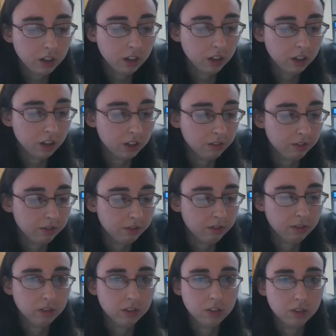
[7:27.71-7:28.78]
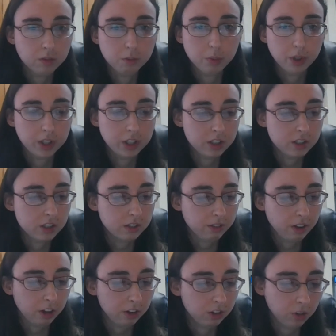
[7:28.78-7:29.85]
The priest,
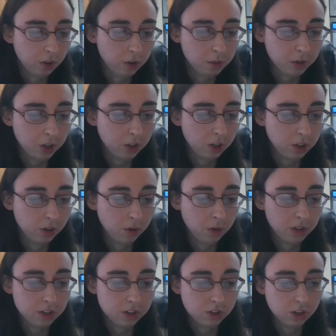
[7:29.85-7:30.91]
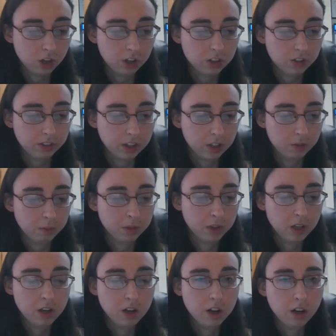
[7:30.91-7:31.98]
Father Norbert, who was in charge of him
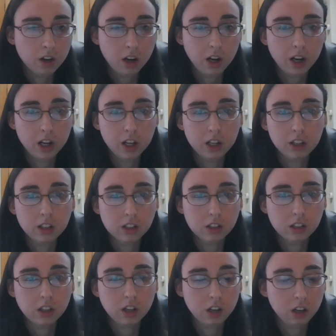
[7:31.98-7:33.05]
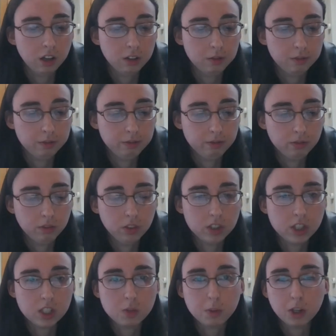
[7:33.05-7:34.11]
and
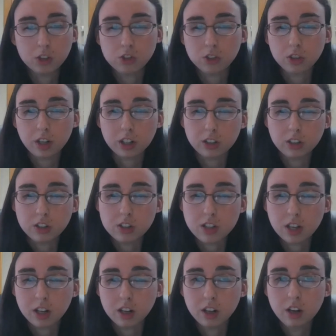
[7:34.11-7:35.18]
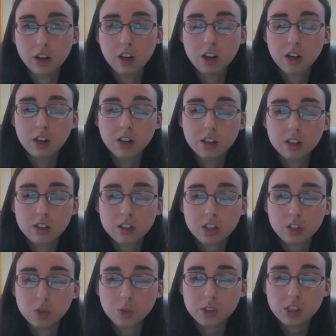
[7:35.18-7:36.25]
was his spiritual director, said,
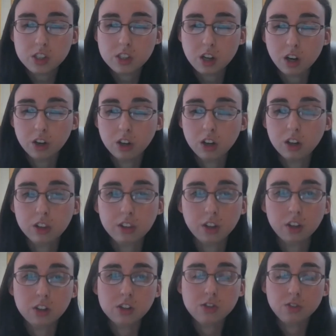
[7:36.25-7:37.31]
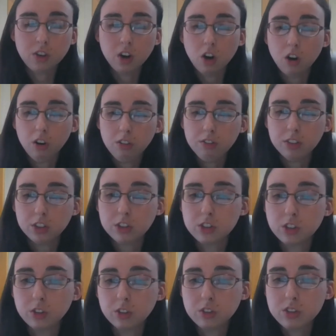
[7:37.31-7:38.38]
"Such was his hunger and thirst for all
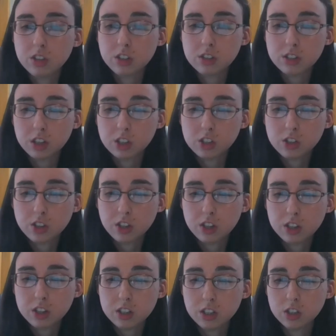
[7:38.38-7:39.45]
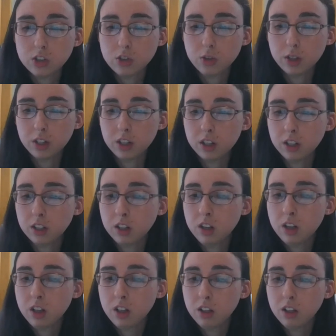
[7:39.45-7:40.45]
virtues, such the assiduity